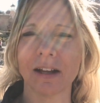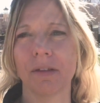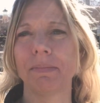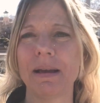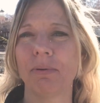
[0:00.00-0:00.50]
how
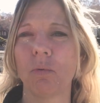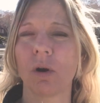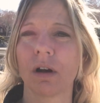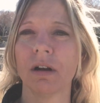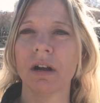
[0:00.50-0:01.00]
the people
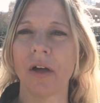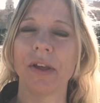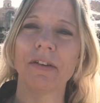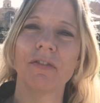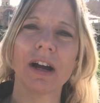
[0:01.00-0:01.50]
were, how
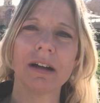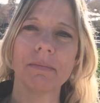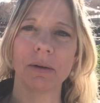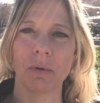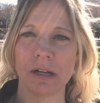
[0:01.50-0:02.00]
the
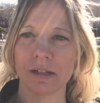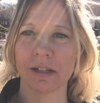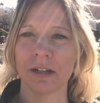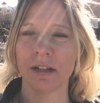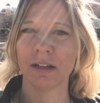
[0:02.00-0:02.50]
environment was.